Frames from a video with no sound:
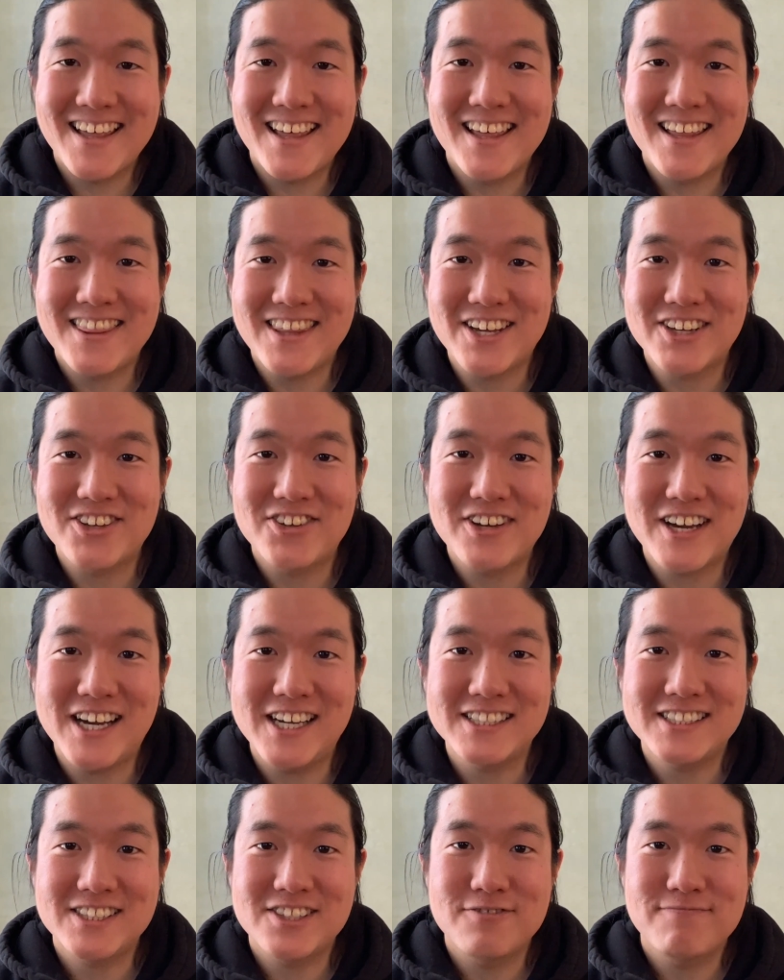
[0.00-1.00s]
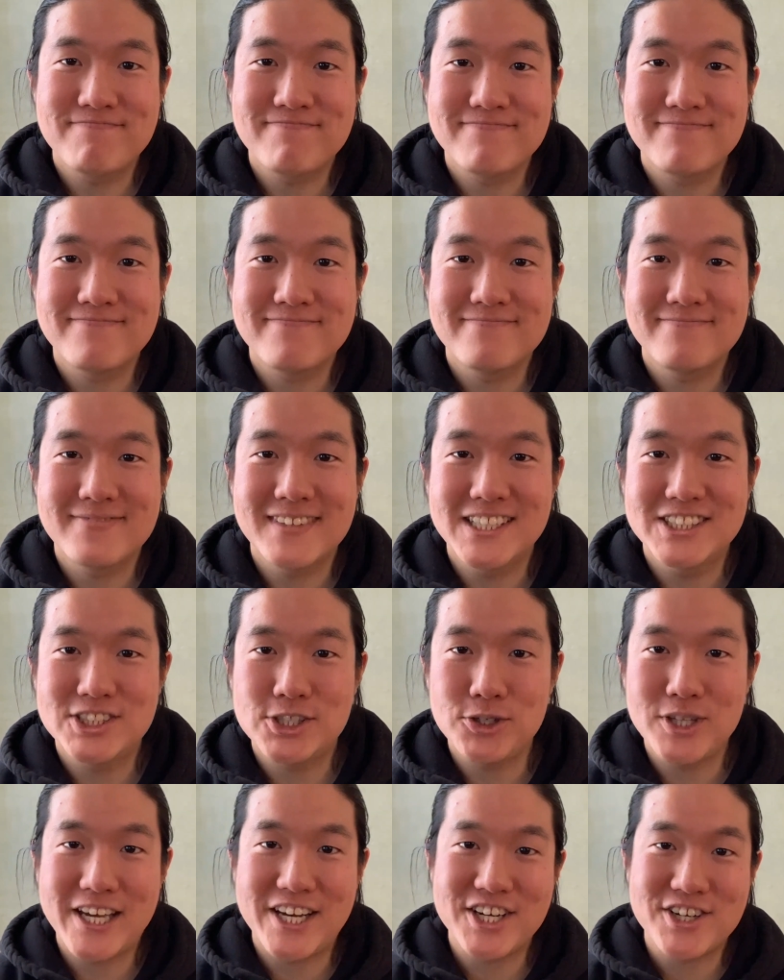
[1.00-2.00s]
thank you guys. See
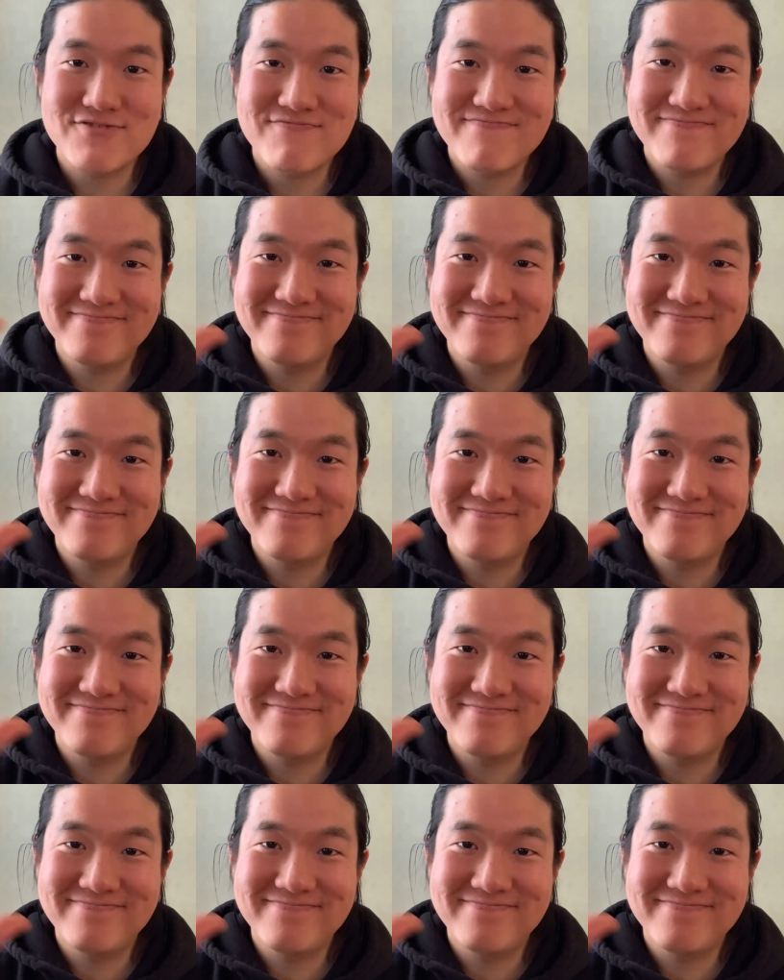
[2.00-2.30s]
you later.